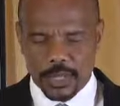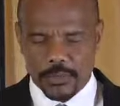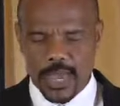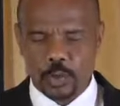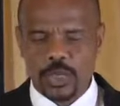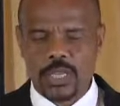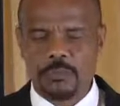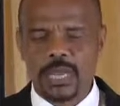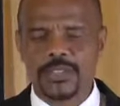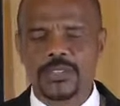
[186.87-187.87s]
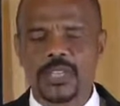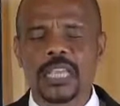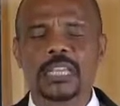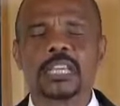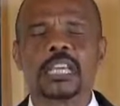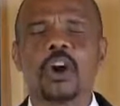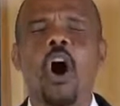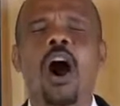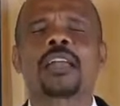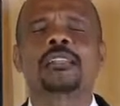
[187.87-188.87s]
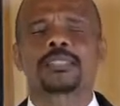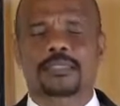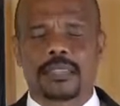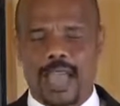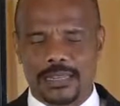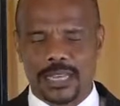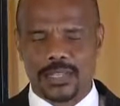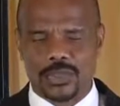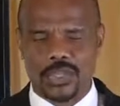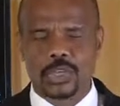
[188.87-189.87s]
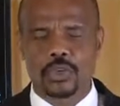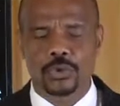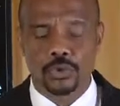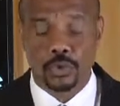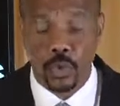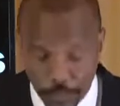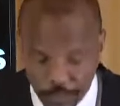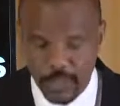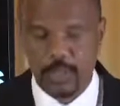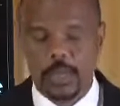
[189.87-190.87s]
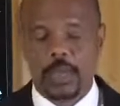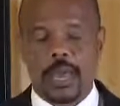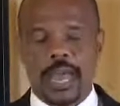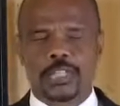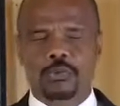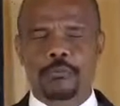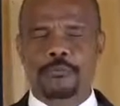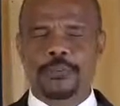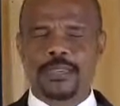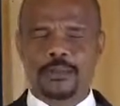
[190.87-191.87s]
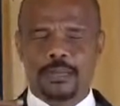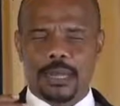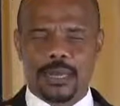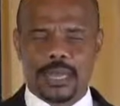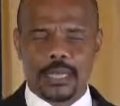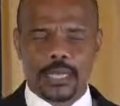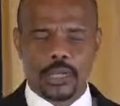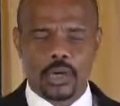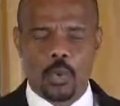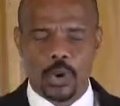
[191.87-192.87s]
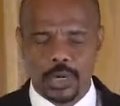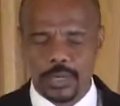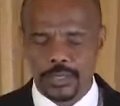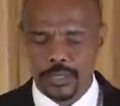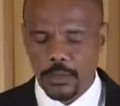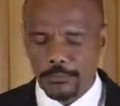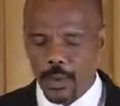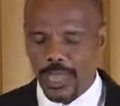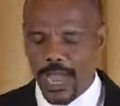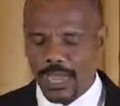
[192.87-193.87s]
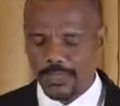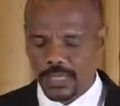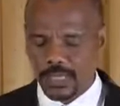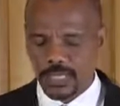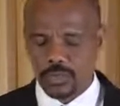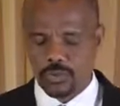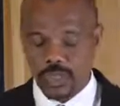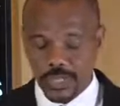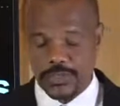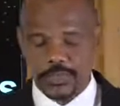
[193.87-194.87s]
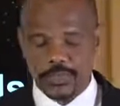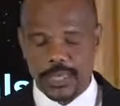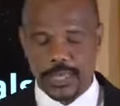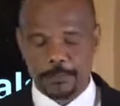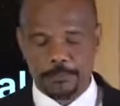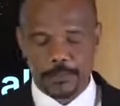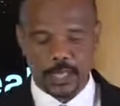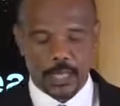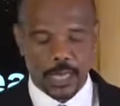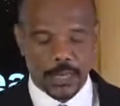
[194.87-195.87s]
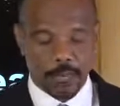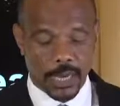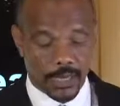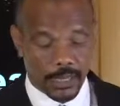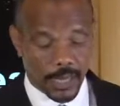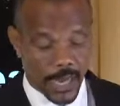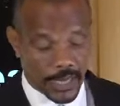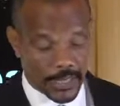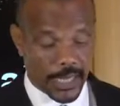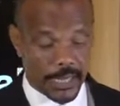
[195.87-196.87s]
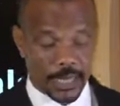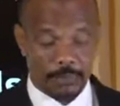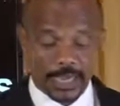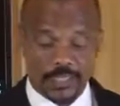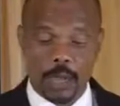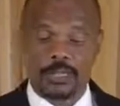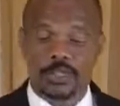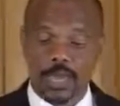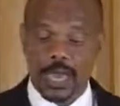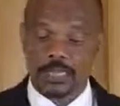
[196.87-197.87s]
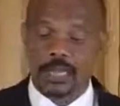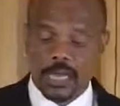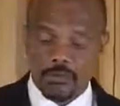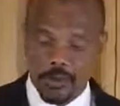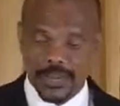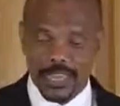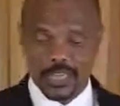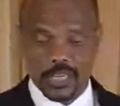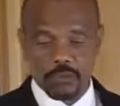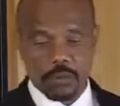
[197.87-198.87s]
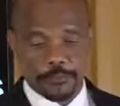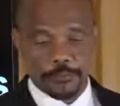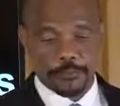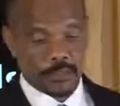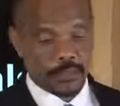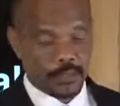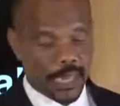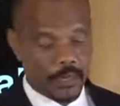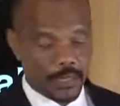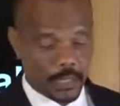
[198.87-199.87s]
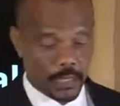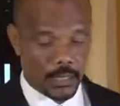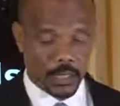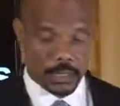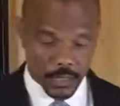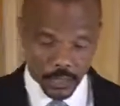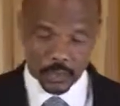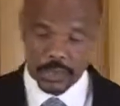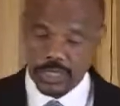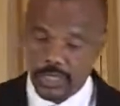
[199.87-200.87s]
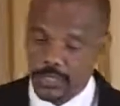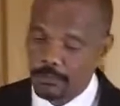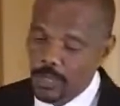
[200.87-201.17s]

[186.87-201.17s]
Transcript: that we may indeed understand and see your truth as revealed clearly in your words. For I ask it in Jesus' name. Amen and amen. My topic tonight Revelation reveals deadly illusions.